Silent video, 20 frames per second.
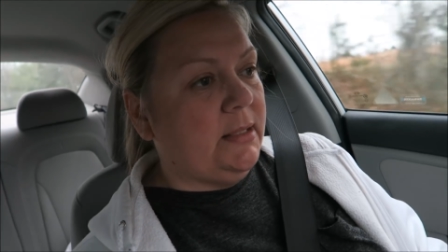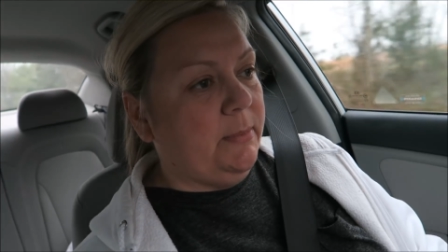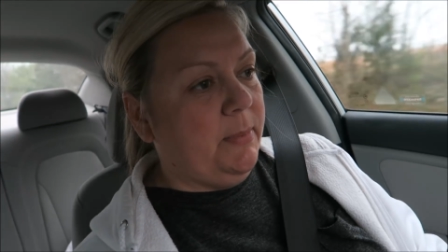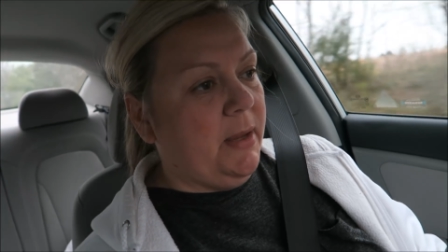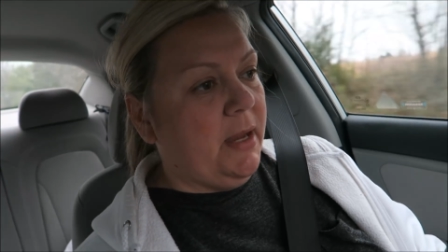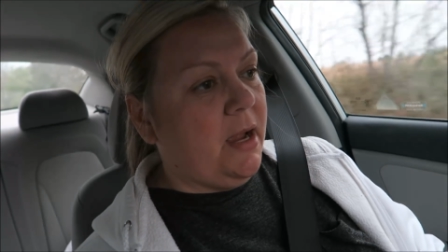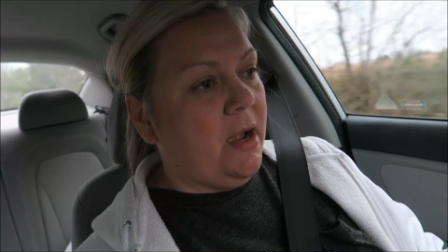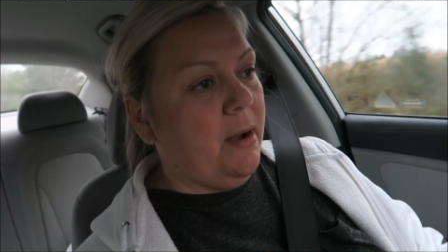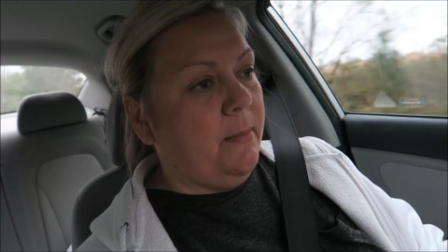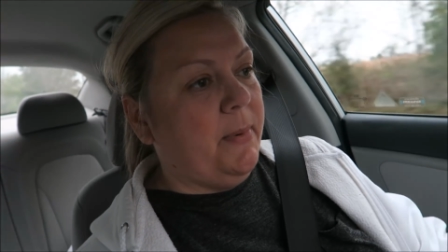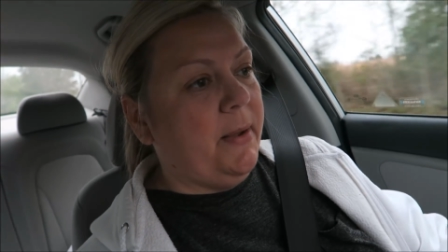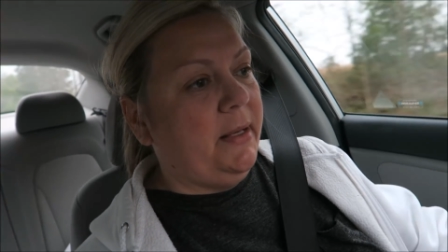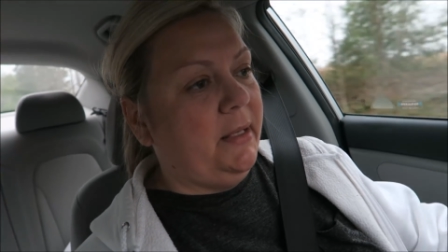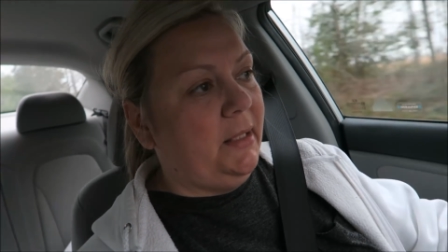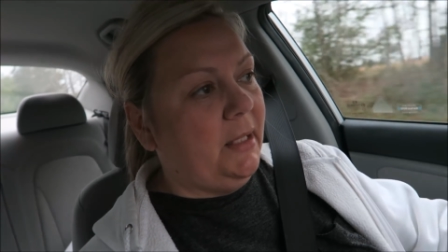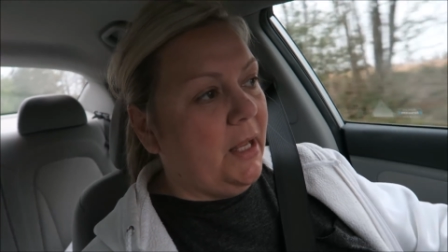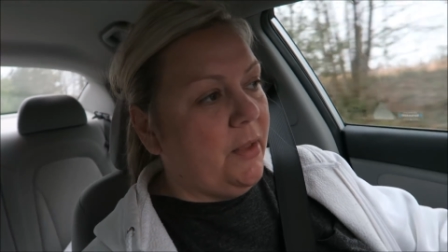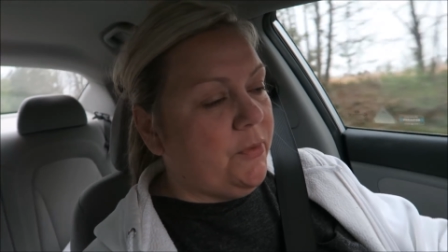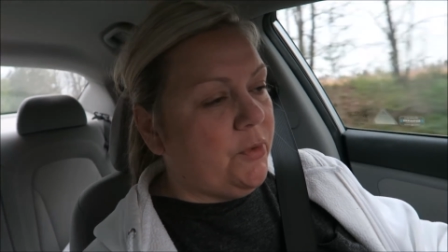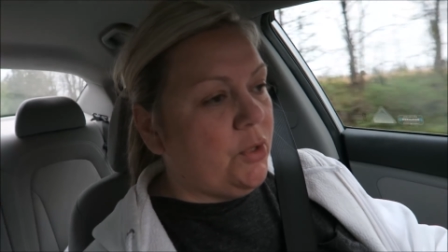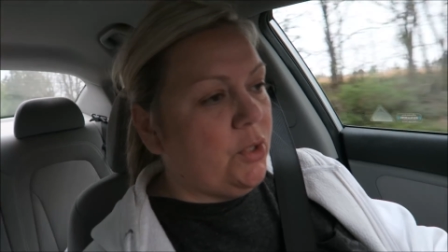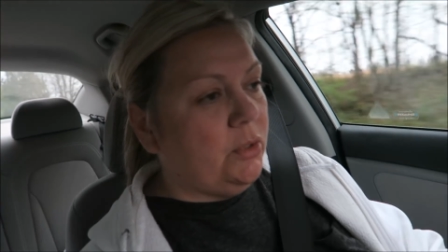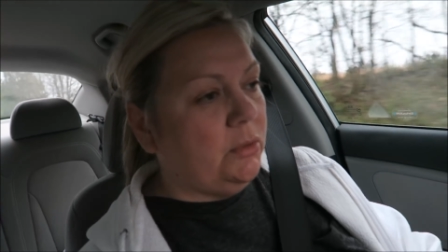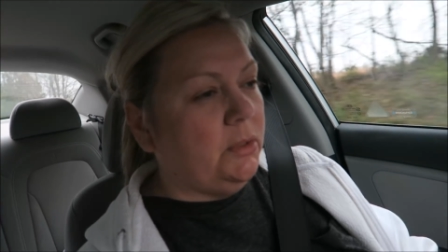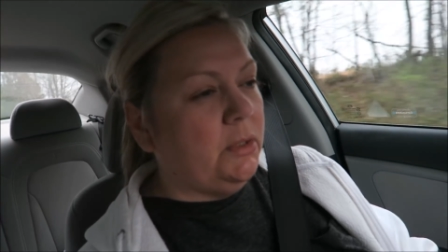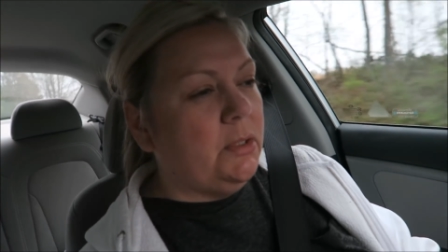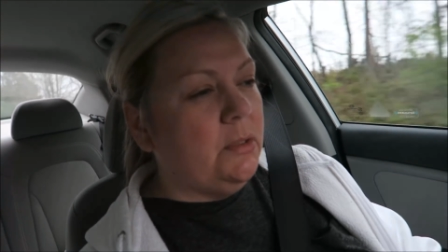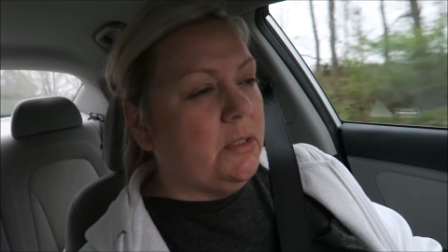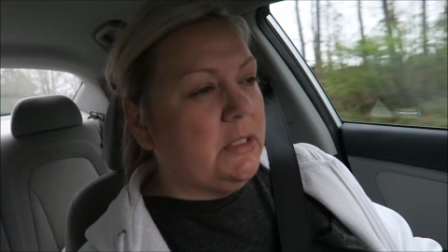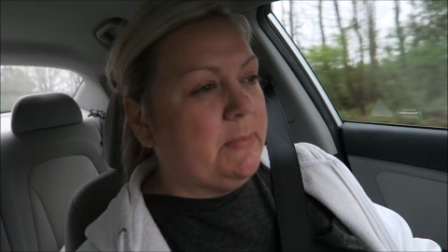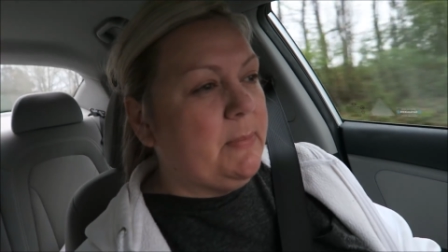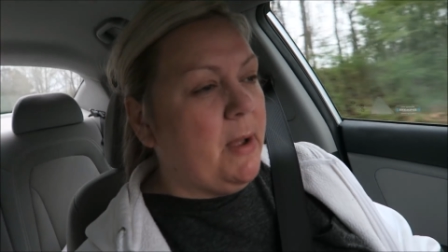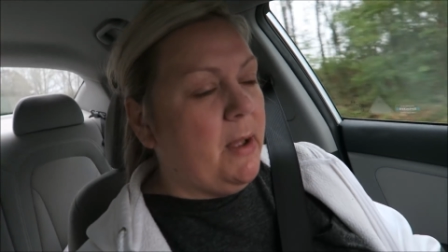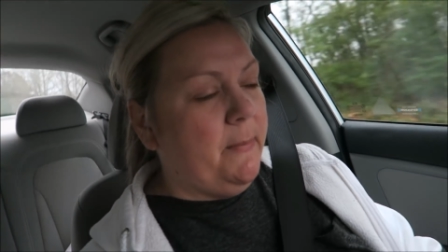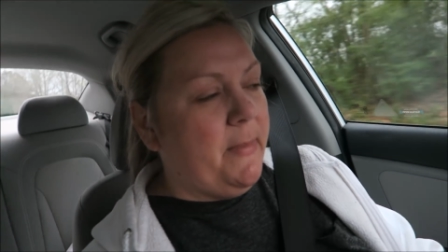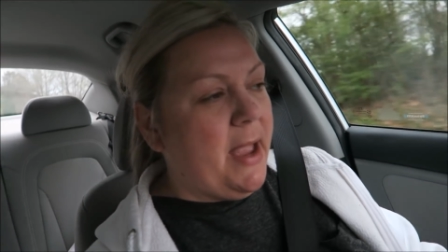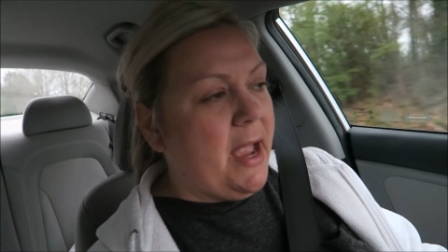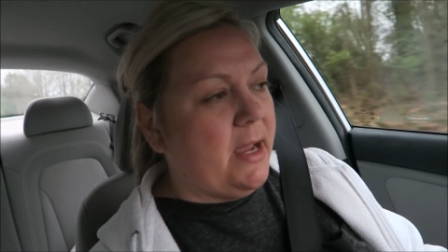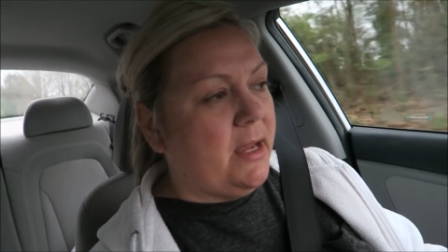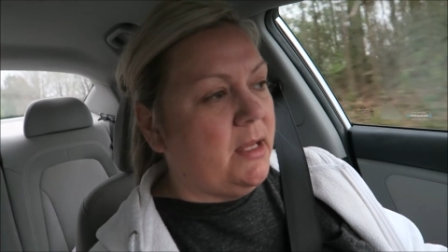to pick up another little
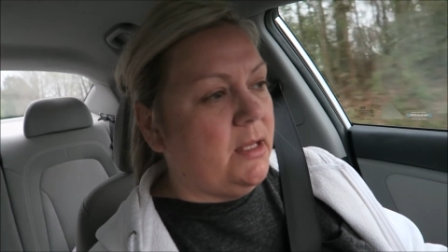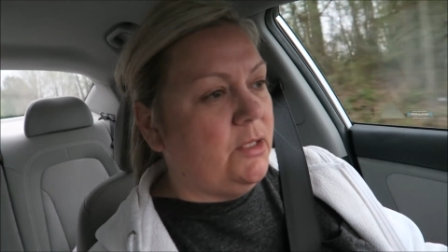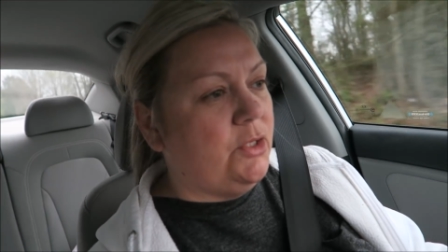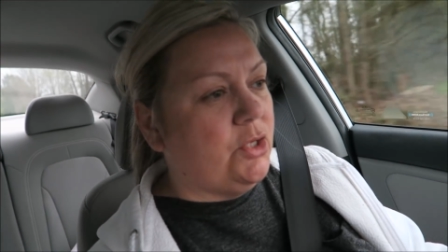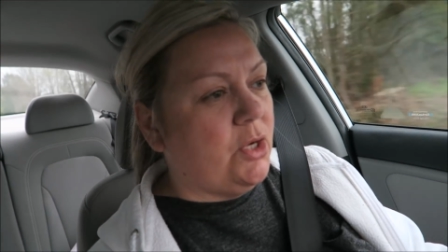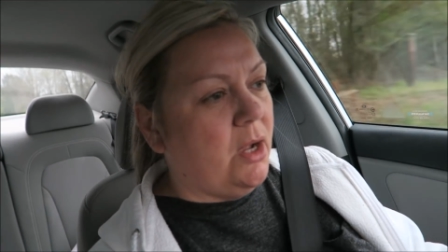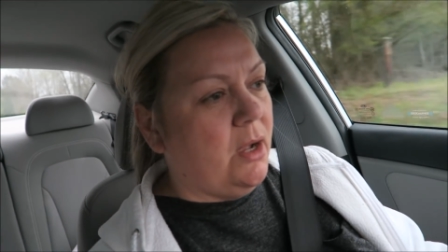small package